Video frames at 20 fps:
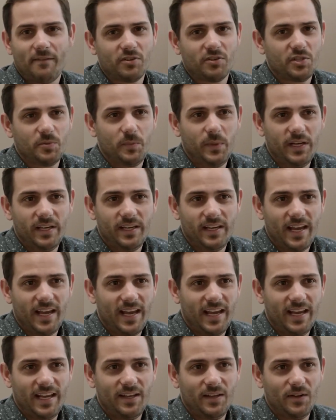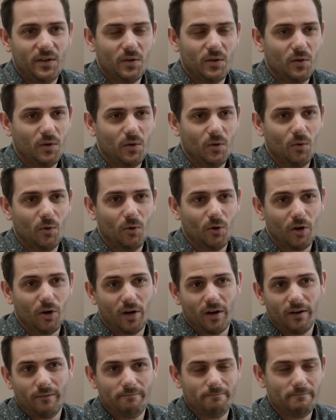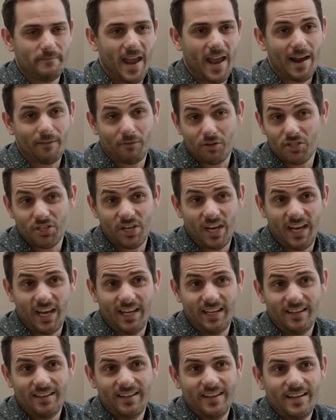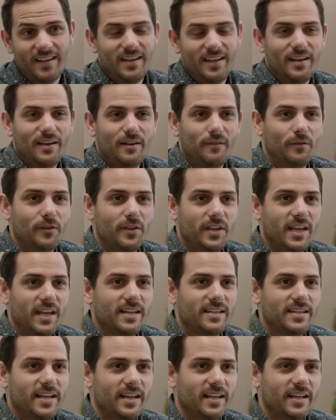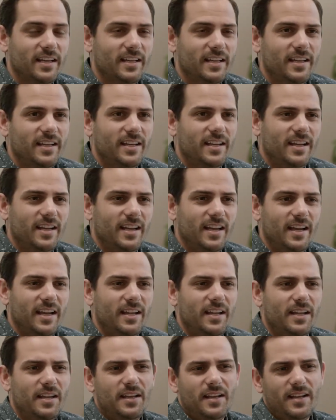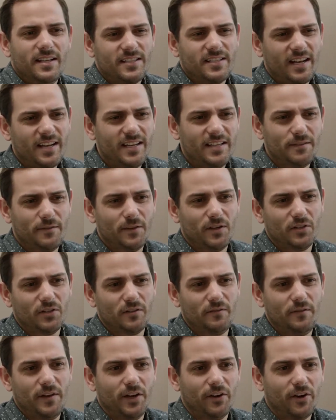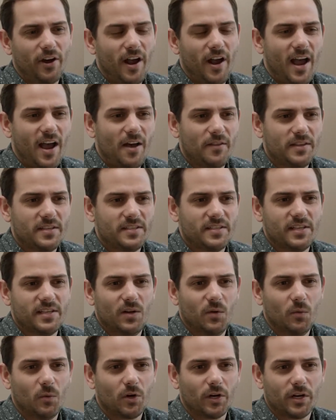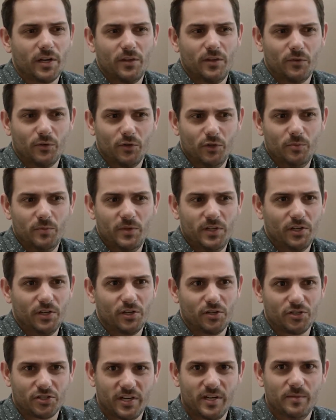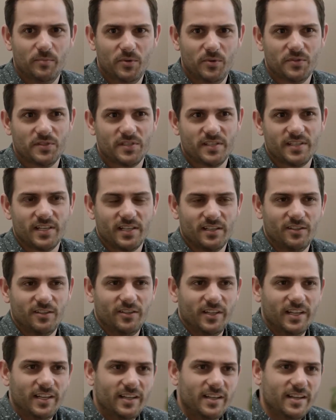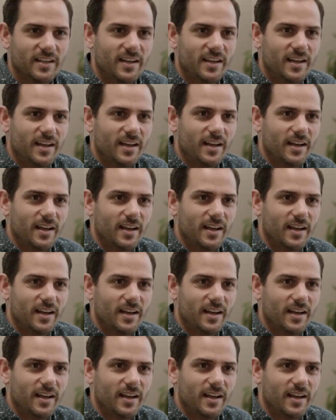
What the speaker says: average peak gain, or average gain for the antenna. And it's kind of difficult to figure out how this is going to work in the room that you're trying to boost the signal in.